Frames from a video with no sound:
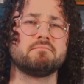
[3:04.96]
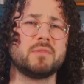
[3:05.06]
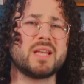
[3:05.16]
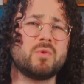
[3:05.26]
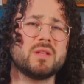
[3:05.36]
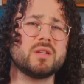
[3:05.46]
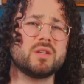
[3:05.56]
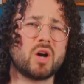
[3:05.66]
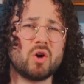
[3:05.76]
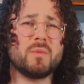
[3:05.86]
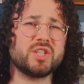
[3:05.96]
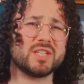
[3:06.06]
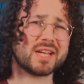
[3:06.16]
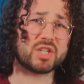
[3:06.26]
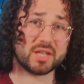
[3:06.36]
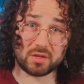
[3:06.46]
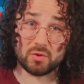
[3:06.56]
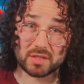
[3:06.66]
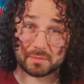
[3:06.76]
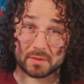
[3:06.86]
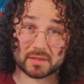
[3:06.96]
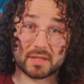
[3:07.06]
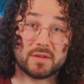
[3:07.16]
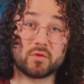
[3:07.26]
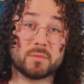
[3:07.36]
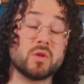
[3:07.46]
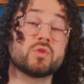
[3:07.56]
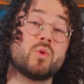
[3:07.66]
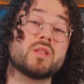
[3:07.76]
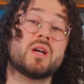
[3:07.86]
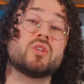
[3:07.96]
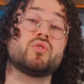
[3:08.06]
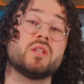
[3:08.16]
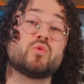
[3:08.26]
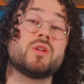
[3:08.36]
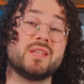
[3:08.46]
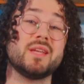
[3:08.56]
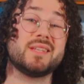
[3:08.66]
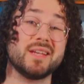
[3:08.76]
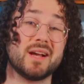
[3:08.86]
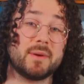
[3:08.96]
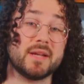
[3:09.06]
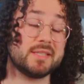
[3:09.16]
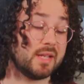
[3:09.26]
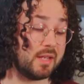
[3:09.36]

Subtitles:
But I wonder how much is actually usable from those 128 GB,